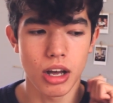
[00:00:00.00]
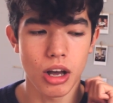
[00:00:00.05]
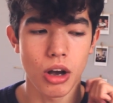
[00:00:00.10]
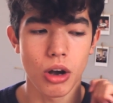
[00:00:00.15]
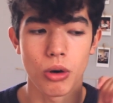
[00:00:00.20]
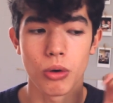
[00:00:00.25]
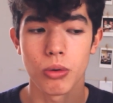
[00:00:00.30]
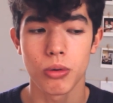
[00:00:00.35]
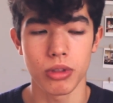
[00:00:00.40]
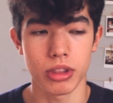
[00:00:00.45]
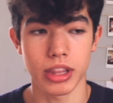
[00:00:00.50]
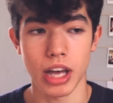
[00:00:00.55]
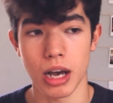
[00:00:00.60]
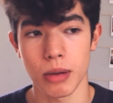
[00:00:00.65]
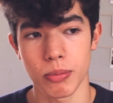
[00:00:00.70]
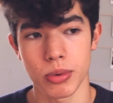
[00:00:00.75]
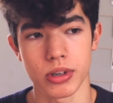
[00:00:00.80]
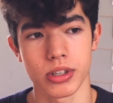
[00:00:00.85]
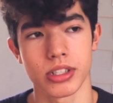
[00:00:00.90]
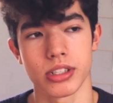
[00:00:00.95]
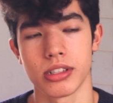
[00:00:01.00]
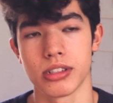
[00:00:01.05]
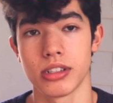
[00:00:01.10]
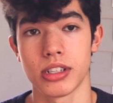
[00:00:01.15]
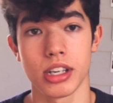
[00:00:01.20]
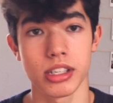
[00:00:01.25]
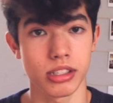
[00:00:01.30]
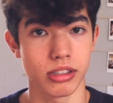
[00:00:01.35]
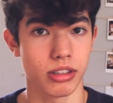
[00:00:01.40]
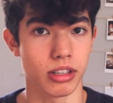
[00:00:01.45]
oh, that person
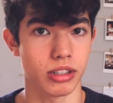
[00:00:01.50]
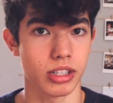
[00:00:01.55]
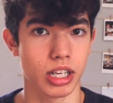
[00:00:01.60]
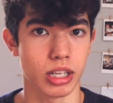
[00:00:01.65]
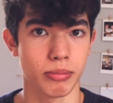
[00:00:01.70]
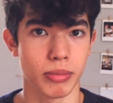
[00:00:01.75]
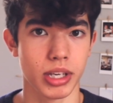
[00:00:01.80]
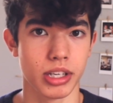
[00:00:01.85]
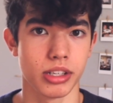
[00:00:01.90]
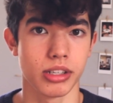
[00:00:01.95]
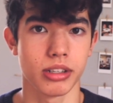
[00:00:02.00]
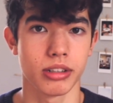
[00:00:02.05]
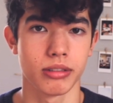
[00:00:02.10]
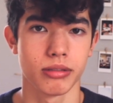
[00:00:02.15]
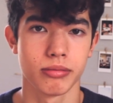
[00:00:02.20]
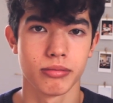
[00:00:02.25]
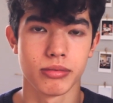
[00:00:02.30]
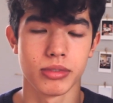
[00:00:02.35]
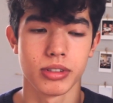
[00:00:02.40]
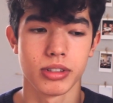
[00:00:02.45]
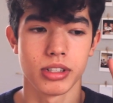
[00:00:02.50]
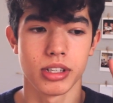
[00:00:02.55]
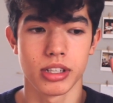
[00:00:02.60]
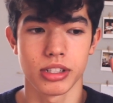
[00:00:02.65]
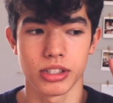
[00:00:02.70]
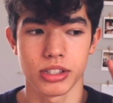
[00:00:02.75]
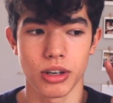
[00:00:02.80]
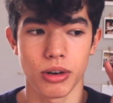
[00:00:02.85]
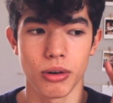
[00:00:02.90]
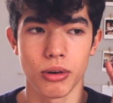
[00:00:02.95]
doesn't look like me,
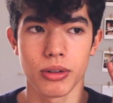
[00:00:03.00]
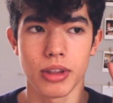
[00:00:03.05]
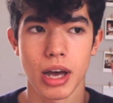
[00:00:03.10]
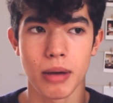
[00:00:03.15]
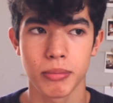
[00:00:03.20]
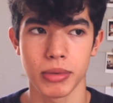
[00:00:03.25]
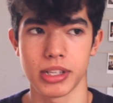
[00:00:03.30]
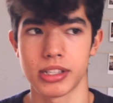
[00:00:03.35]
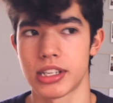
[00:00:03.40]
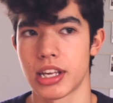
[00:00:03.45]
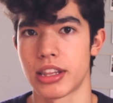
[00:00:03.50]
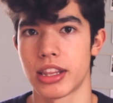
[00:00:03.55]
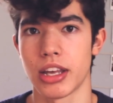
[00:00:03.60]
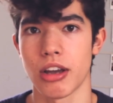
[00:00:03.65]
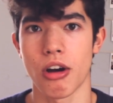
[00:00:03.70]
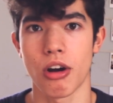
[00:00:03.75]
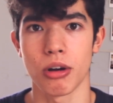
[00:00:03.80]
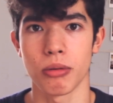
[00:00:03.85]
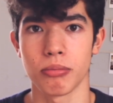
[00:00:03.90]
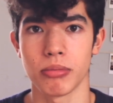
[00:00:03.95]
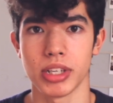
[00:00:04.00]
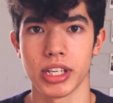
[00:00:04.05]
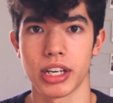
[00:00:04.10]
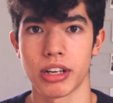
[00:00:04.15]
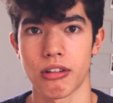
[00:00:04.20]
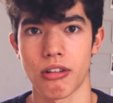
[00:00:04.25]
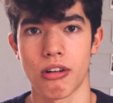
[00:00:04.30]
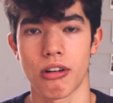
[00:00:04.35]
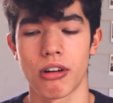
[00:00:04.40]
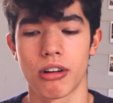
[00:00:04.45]
so that means that they aren't me
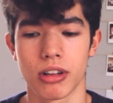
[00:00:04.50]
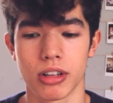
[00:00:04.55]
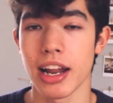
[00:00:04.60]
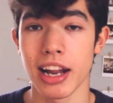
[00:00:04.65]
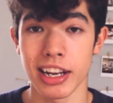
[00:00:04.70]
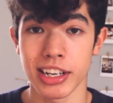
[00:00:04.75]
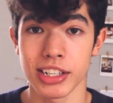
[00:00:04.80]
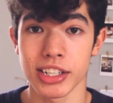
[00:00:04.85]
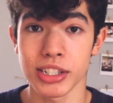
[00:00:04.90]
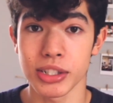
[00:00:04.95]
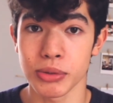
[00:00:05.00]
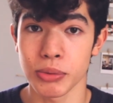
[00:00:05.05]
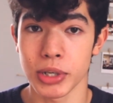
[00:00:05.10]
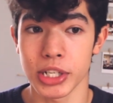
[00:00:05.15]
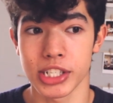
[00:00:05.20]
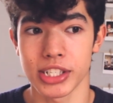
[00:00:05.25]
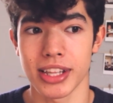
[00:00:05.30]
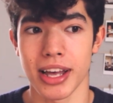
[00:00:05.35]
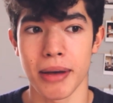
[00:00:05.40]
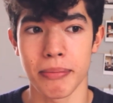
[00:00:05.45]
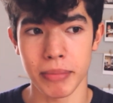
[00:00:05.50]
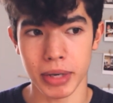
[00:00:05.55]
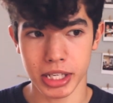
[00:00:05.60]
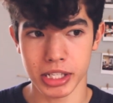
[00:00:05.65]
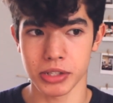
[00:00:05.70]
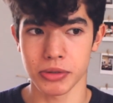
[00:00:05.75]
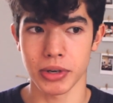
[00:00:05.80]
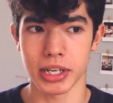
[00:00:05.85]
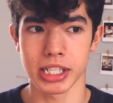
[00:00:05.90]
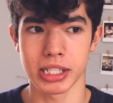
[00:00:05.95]
at all. And I just wish that
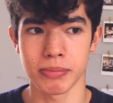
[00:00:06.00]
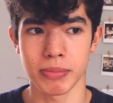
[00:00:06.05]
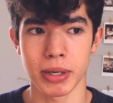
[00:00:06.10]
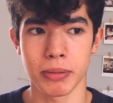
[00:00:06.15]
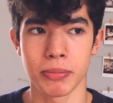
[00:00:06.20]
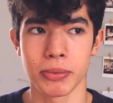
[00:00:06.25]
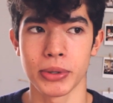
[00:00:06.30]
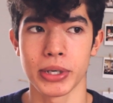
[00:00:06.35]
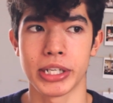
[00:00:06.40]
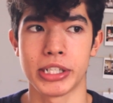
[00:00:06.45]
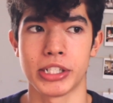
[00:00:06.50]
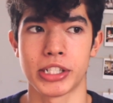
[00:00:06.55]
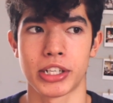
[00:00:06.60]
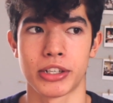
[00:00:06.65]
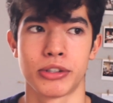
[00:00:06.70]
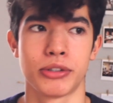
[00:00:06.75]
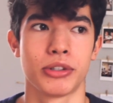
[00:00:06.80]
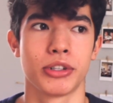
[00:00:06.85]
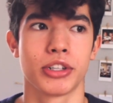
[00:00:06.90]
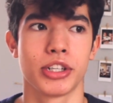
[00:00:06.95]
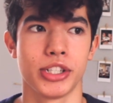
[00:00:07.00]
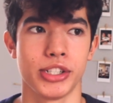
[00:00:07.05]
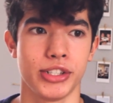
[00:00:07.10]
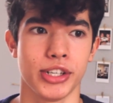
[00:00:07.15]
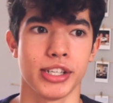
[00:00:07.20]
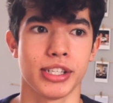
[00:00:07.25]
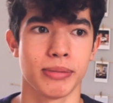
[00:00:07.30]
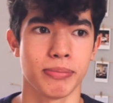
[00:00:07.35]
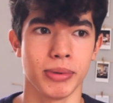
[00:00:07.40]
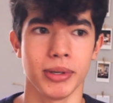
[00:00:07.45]
mixed race people in general could
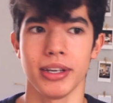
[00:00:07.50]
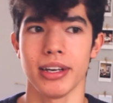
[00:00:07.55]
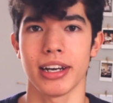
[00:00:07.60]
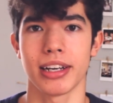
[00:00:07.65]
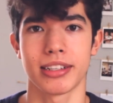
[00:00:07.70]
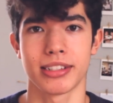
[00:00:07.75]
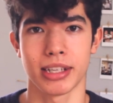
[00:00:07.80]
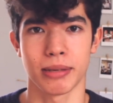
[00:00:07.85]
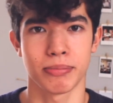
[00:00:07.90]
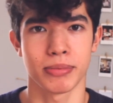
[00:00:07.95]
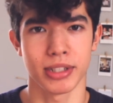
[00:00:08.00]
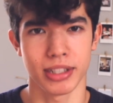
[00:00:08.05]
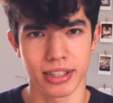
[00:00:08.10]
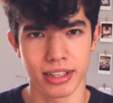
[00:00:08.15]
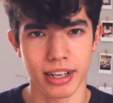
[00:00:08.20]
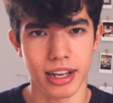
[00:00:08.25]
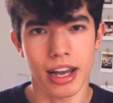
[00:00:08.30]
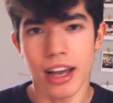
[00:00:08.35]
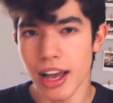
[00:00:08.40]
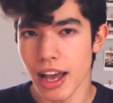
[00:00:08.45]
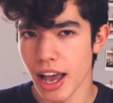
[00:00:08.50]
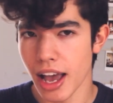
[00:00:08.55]
just be accepted